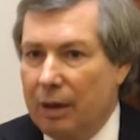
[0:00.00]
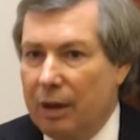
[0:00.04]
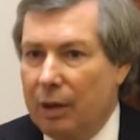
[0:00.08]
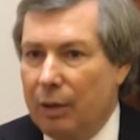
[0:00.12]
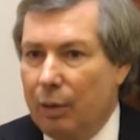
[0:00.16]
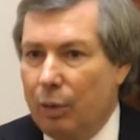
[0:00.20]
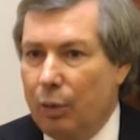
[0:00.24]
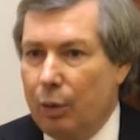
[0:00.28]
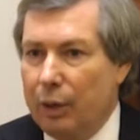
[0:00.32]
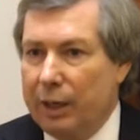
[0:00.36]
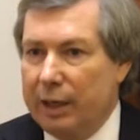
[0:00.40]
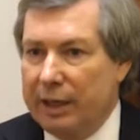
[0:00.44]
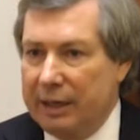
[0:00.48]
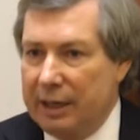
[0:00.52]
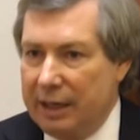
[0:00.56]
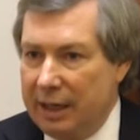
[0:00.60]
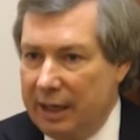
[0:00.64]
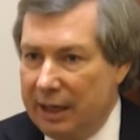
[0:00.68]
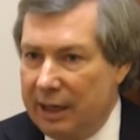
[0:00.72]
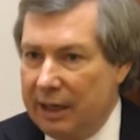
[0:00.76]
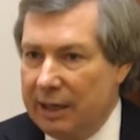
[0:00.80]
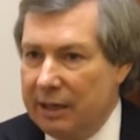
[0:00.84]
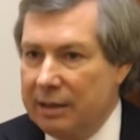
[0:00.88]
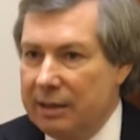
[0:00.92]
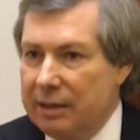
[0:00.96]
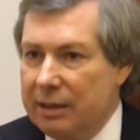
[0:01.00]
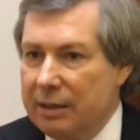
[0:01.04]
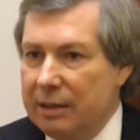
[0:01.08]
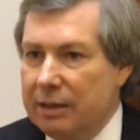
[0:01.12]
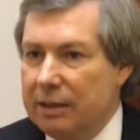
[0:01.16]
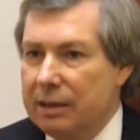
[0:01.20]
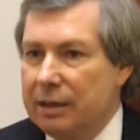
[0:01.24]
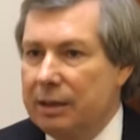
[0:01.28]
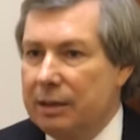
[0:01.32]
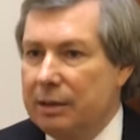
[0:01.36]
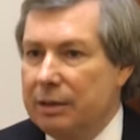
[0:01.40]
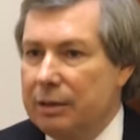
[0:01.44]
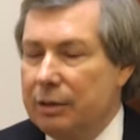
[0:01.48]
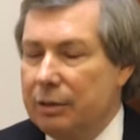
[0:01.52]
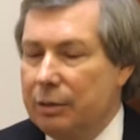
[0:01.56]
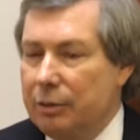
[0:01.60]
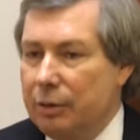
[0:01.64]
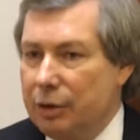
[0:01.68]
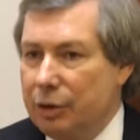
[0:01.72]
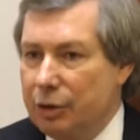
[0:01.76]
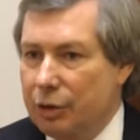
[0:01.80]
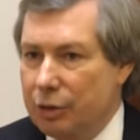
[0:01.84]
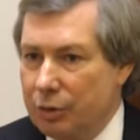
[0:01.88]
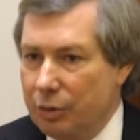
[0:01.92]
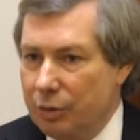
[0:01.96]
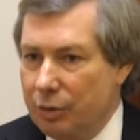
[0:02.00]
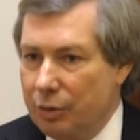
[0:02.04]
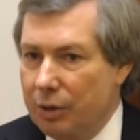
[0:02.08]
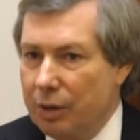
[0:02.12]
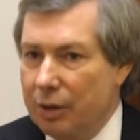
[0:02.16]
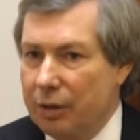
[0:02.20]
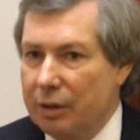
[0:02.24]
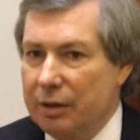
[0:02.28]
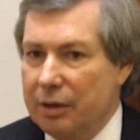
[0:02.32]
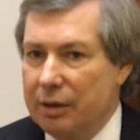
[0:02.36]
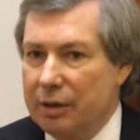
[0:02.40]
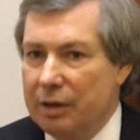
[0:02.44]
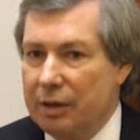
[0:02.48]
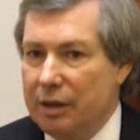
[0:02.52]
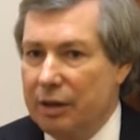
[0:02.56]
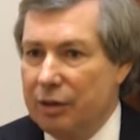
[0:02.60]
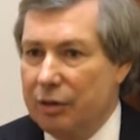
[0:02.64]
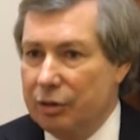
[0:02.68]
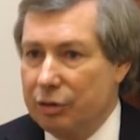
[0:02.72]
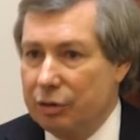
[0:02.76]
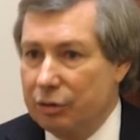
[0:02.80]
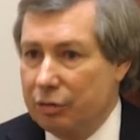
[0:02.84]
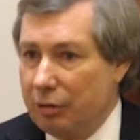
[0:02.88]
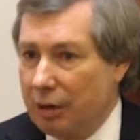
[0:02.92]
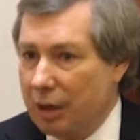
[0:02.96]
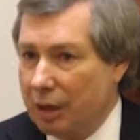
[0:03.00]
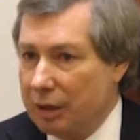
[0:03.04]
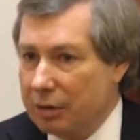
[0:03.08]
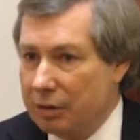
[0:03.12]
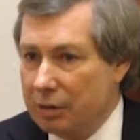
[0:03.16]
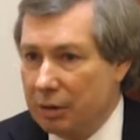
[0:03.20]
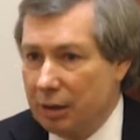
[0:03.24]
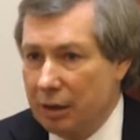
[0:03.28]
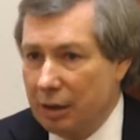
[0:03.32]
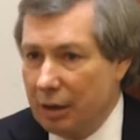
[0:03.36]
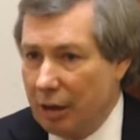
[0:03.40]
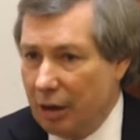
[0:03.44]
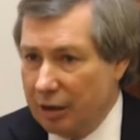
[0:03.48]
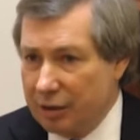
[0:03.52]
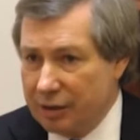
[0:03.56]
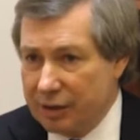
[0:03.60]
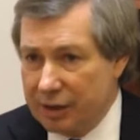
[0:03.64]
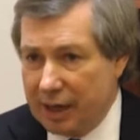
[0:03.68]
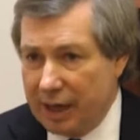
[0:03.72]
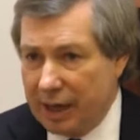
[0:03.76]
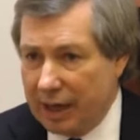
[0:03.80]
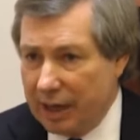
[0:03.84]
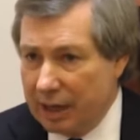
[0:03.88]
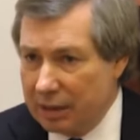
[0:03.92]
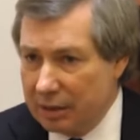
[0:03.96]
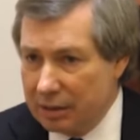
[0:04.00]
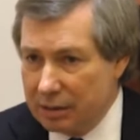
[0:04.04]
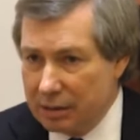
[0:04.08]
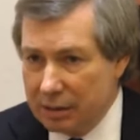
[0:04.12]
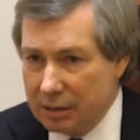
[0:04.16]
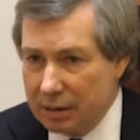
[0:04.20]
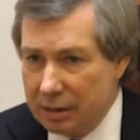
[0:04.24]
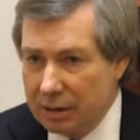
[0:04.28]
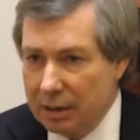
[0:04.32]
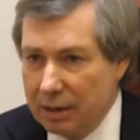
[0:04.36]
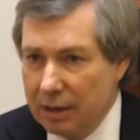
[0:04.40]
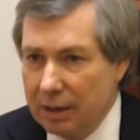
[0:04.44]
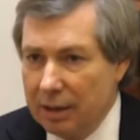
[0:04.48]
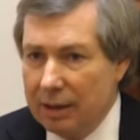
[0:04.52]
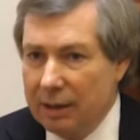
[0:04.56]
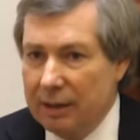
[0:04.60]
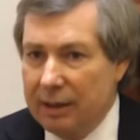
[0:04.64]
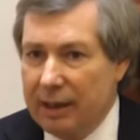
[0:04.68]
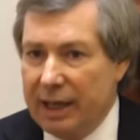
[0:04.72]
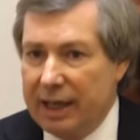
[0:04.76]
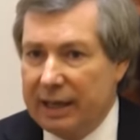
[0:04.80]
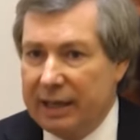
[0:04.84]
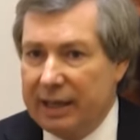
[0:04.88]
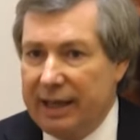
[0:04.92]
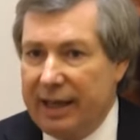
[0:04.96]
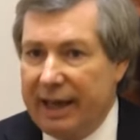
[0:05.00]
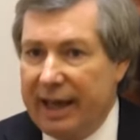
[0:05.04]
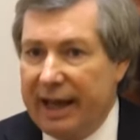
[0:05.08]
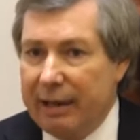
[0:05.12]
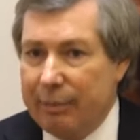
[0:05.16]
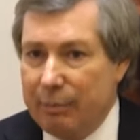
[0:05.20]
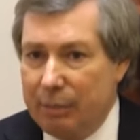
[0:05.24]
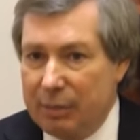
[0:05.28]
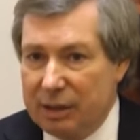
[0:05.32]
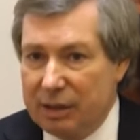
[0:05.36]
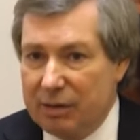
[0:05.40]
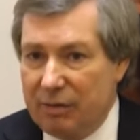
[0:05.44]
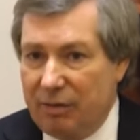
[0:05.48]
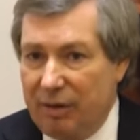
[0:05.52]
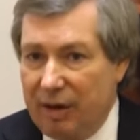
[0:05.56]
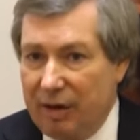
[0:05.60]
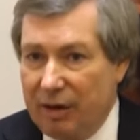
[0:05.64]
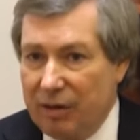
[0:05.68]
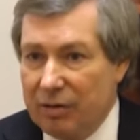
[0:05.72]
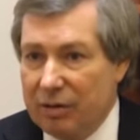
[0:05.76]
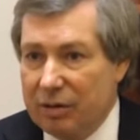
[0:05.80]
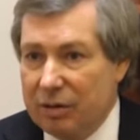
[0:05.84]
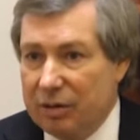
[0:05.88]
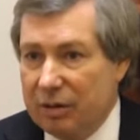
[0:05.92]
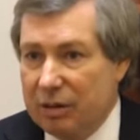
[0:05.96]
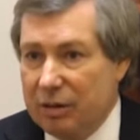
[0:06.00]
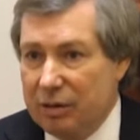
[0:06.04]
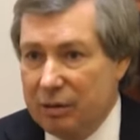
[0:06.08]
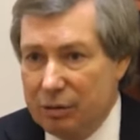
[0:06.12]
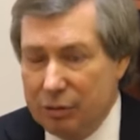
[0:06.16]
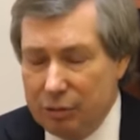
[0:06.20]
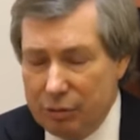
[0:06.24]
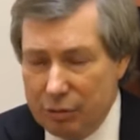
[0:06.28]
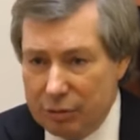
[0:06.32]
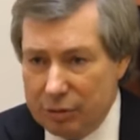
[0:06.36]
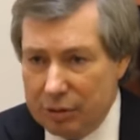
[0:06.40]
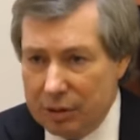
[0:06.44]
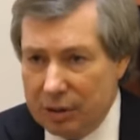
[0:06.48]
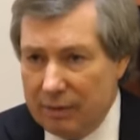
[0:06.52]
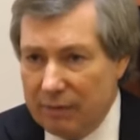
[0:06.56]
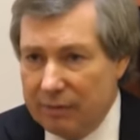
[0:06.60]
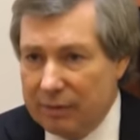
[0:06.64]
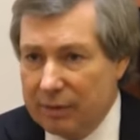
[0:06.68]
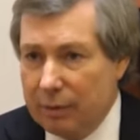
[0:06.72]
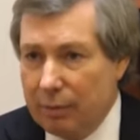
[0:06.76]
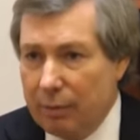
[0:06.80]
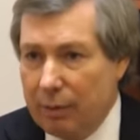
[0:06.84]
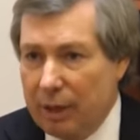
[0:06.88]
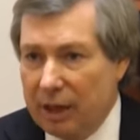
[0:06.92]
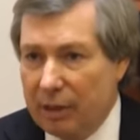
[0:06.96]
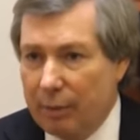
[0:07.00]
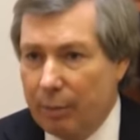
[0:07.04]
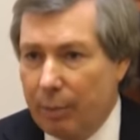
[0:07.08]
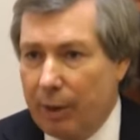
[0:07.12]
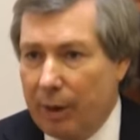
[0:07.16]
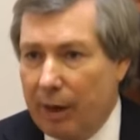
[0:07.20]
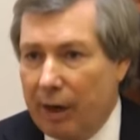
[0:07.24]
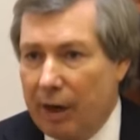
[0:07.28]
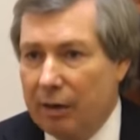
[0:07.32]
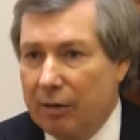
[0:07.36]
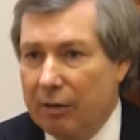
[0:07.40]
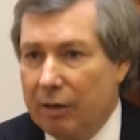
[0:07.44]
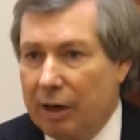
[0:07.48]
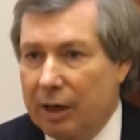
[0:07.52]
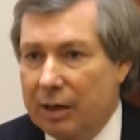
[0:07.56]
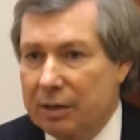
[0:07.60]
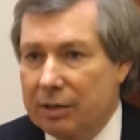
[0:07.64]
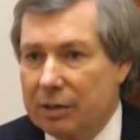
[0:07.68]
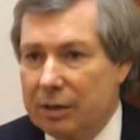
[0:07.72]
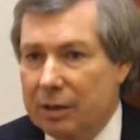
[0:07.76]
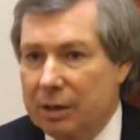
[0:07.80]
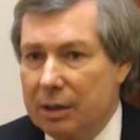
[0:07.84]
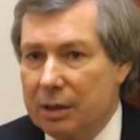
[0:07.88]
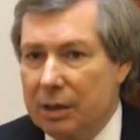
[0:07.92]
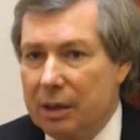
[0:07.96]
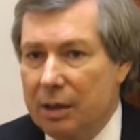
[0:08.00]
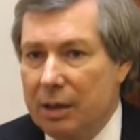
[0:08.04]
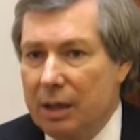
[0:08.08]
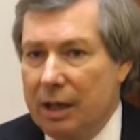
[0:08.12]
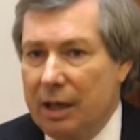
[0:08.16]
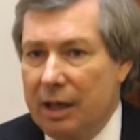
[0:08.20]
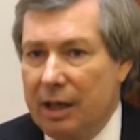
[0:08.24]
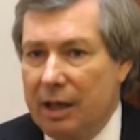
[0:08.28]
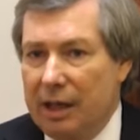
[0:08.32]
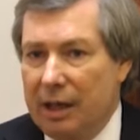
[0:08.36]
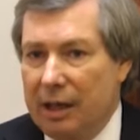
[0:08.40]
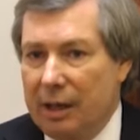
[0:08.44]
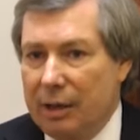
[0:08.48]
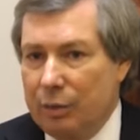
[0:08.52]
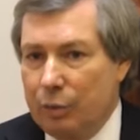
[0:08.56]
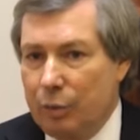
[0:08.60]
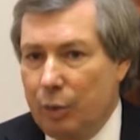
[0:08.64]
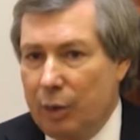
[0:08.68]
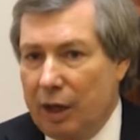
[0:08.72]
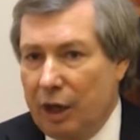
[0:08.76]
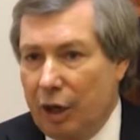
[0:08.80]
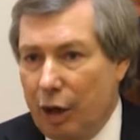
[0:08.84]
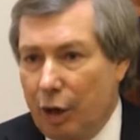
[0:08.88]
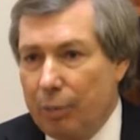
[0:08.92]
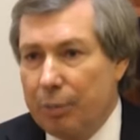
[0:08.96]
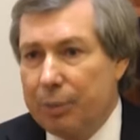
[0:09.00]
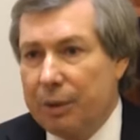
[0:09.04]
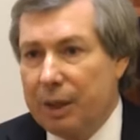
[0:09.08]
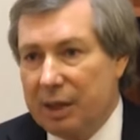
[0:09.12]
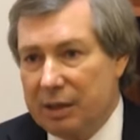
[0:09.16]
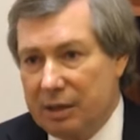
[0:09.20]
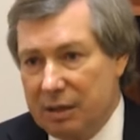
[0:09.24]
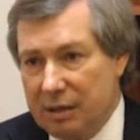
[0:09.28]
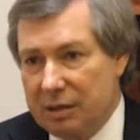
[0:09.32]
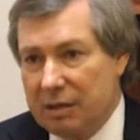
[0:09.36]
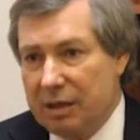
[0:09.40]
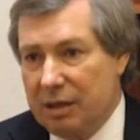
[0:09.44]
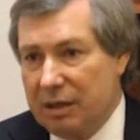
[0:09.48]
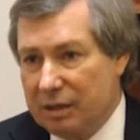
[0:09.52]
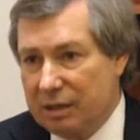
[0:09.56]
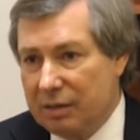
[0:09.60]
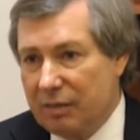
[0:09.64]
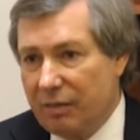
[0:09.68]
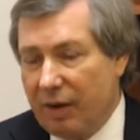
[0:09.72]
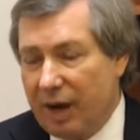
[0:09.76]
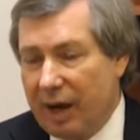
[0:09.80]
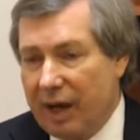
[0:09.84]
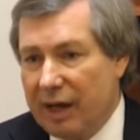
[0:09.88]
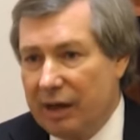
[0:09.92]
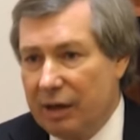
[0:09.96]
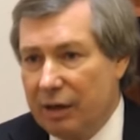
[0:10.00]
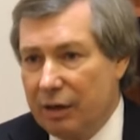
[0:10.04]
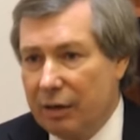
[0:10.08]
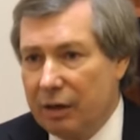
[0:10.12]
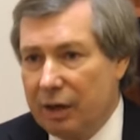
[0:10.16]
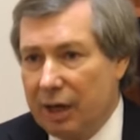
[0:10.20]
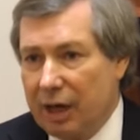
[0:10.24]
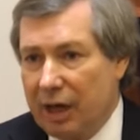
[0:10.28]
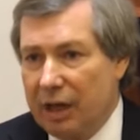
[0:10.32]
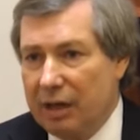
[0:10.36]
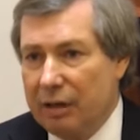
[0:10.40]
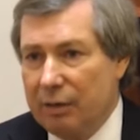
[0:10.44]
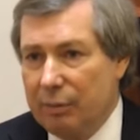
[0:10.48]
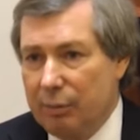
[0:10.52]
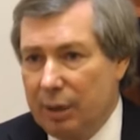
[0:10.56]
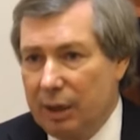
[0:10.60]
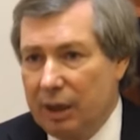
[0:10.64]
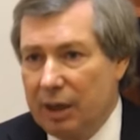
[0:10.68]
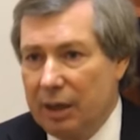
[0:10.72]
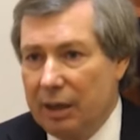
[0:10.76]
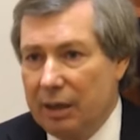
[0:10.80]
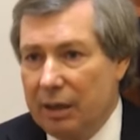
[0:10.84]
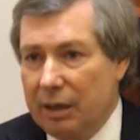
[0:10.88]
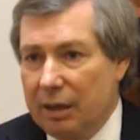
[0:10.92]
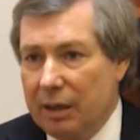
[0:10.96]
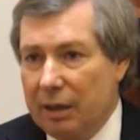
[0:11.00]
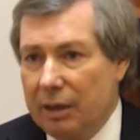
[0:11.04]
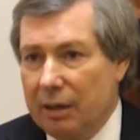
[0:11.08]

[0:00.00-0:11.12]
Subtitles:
We need to ensure that there is trust on all sides, that the atmosphere is conducive to make progress, and we hope that the ceasefire can be